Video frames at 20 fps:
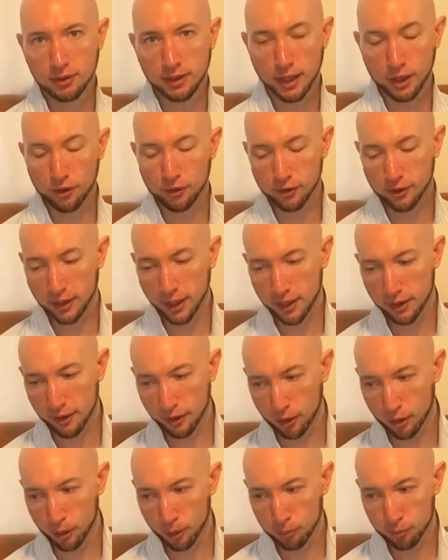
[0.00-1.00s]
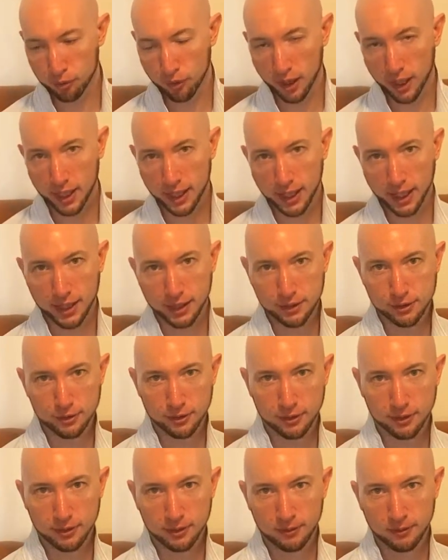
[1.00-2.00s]
They could get the club
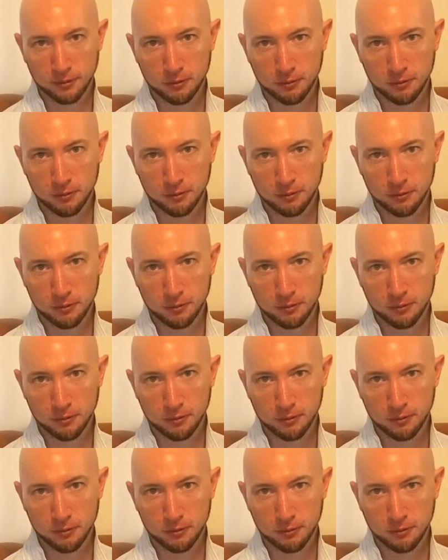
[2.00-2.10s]
relegated.